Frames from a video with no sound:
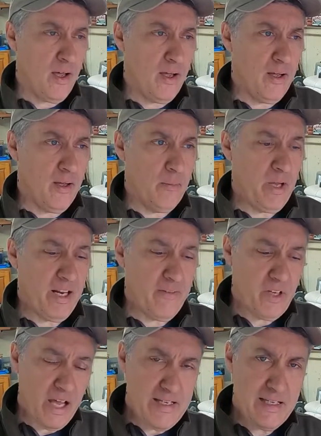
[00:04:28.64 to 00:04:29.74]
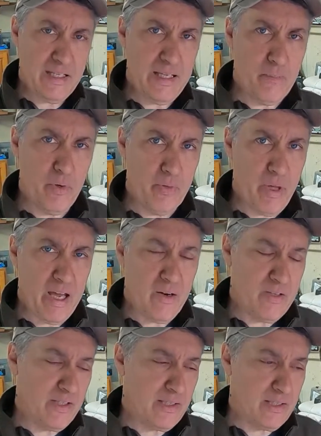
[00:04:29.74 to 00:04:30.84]
um, I'd have to isolate both
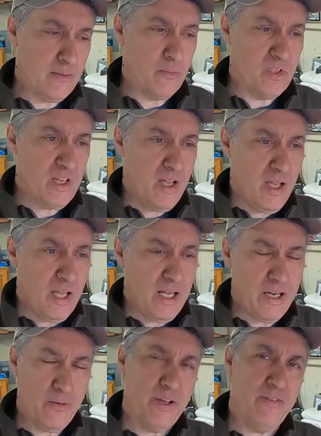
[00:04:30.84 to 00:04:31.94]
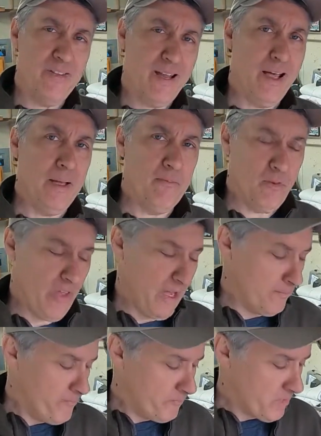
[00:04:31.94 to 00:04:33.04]
battery systems, and I don't have the time for
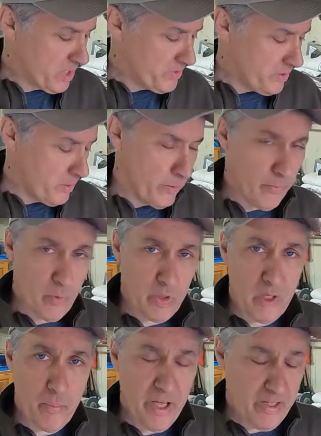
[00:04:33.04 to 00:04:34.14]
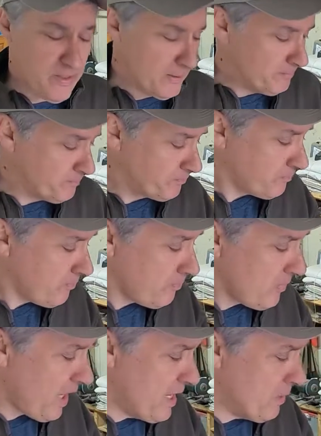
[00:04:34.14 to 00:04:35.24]
that. So we're going to punt,
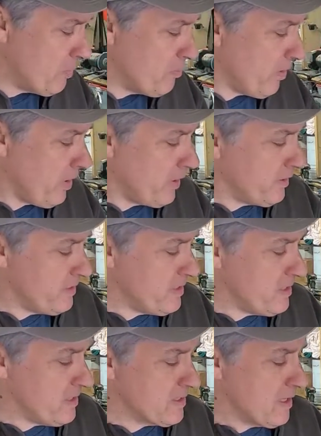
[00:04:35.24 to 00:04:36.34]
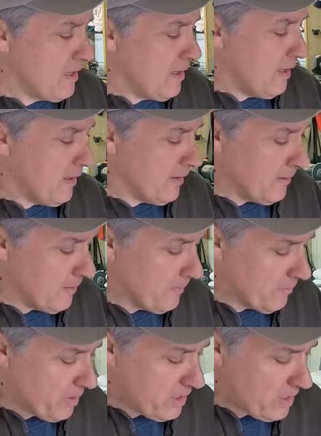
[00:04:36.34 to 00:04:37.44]
and we bought these
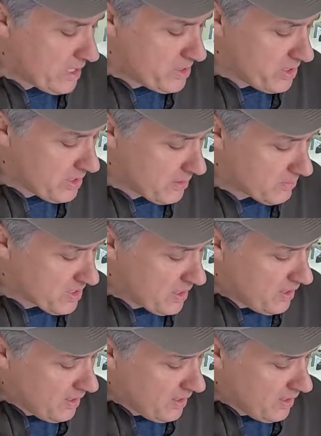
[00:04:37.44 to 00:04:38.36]
um, AGMs.